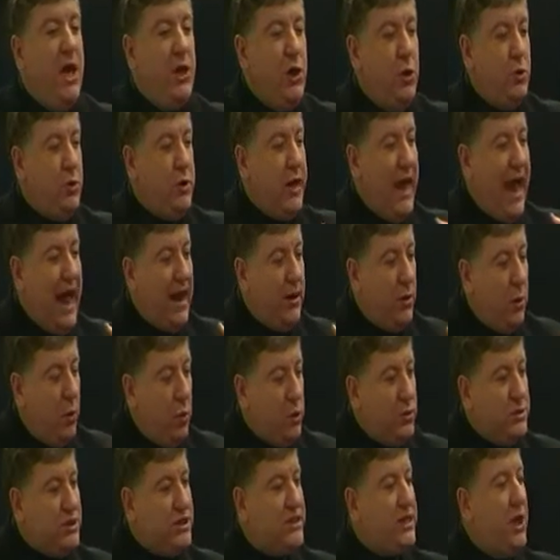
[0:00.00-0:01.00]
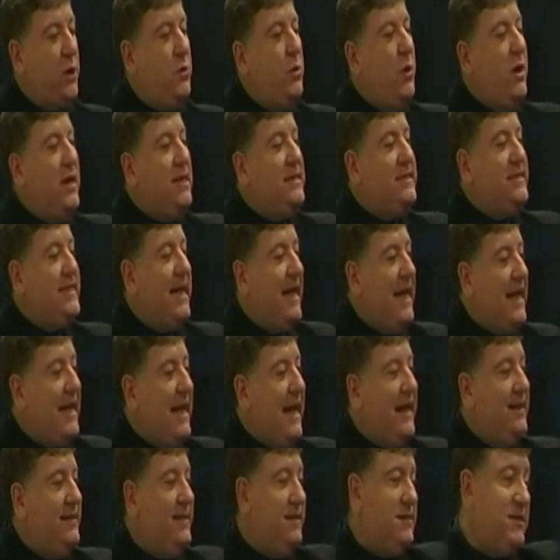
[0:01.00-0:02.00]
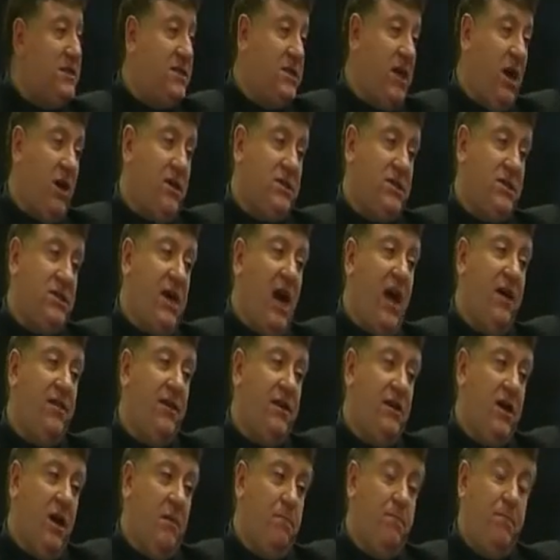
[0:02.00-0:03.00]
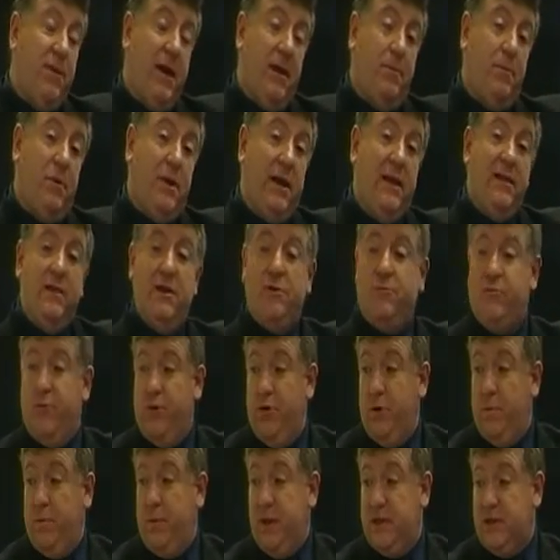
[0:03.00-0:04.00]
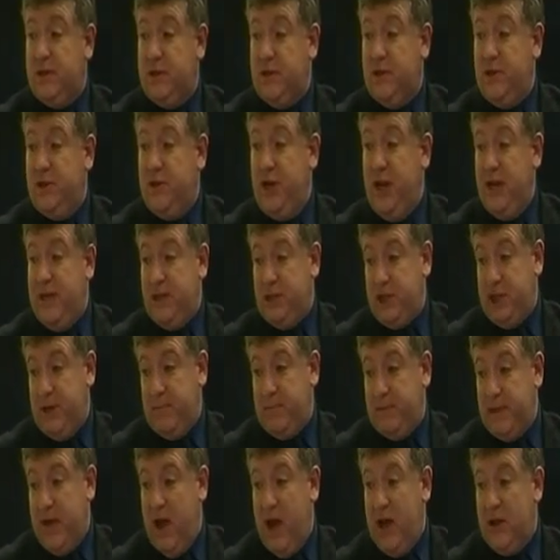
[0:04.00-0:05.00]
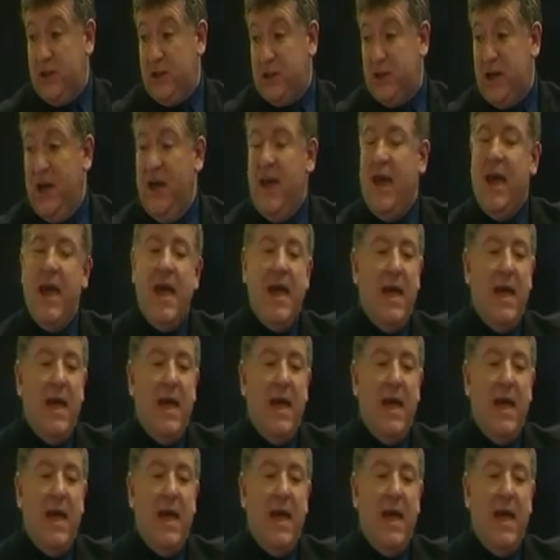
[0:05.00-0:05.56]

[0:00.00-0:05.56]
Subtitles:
You can also delegate this task to other young people in the group. It's a good leadership task.